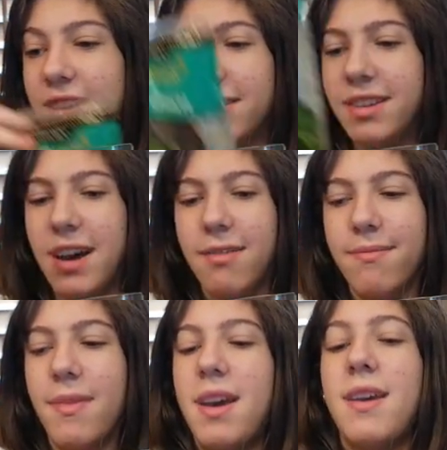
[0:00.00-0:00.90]
So
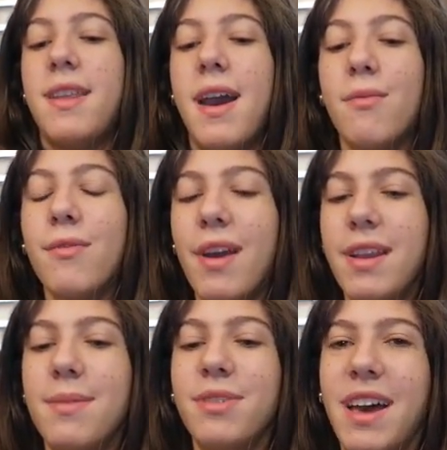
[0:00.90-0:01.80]
now we're ready
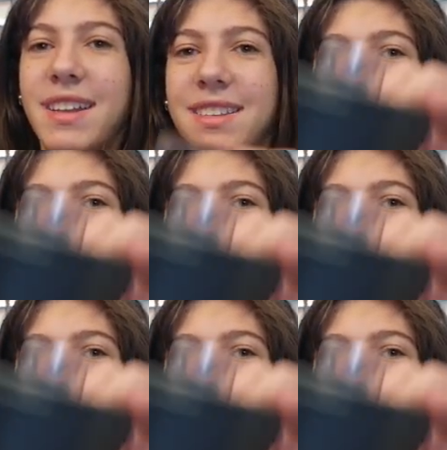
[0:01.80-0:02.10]
to blend.